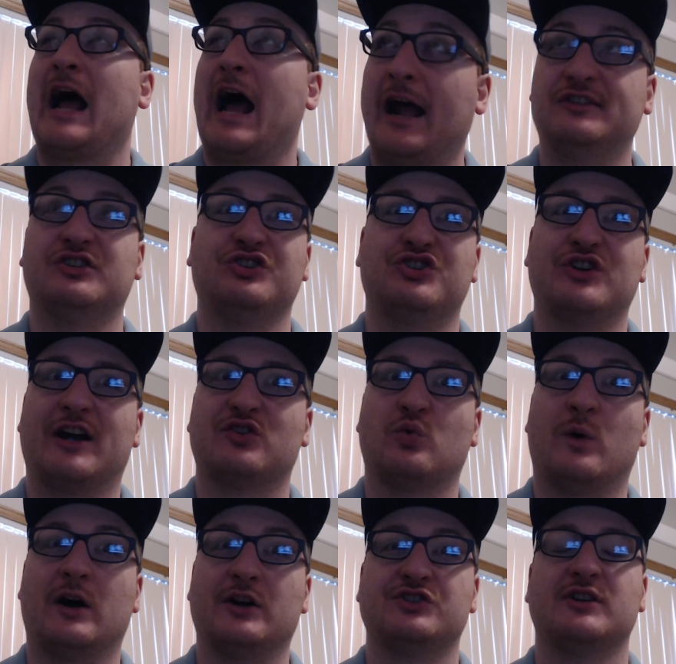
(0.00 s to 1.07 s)
I encourage you guys to
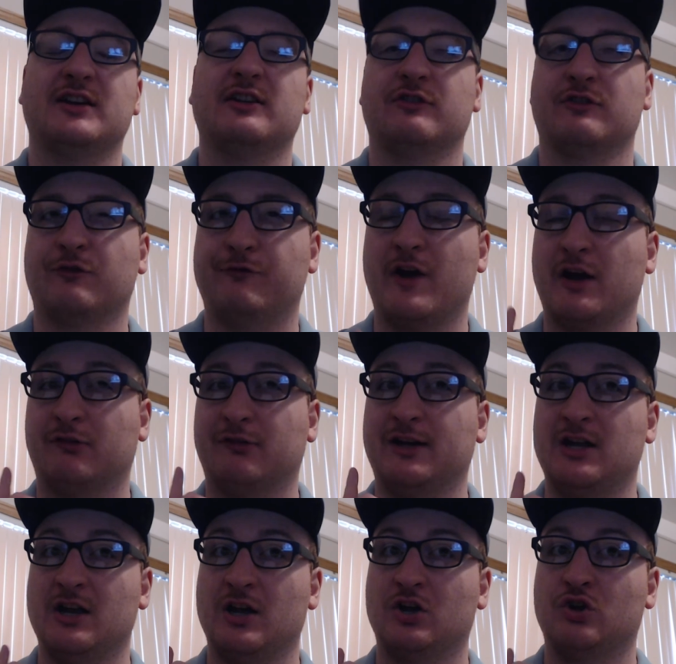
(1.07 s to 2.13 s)
watch it. It is
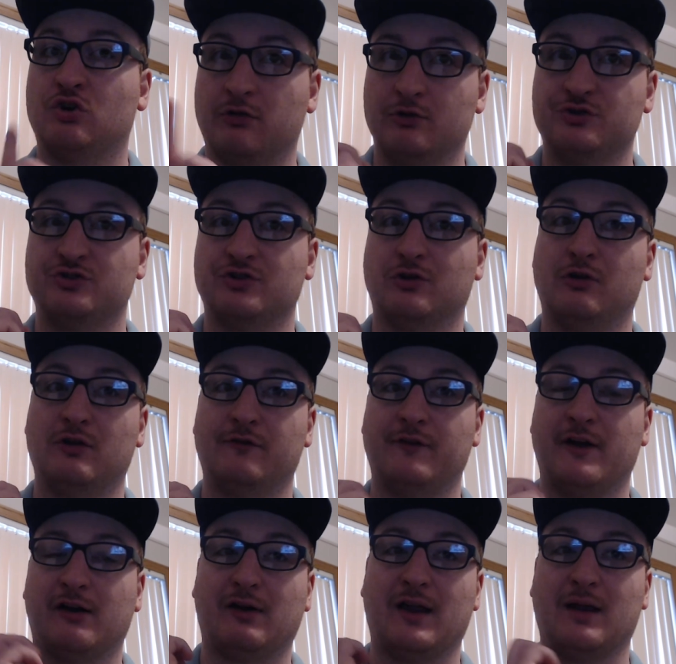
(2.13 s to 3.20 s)
very crucial,
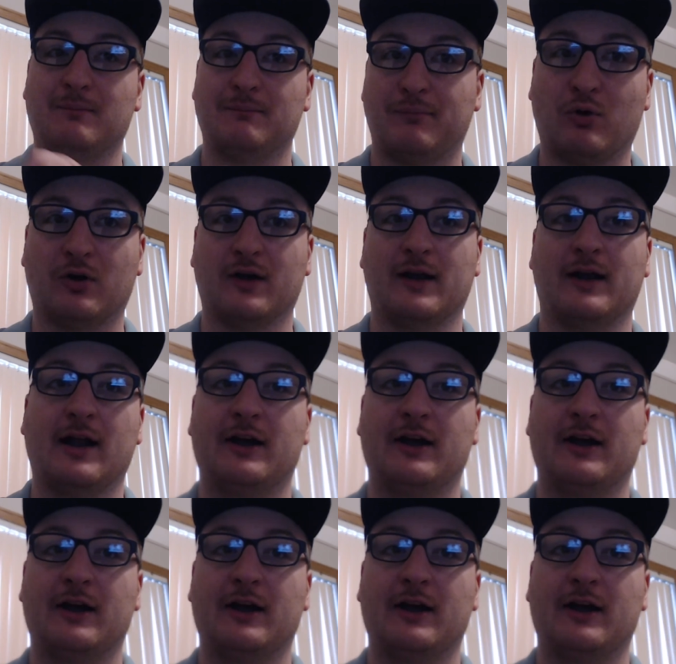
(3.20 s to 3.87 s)
very important.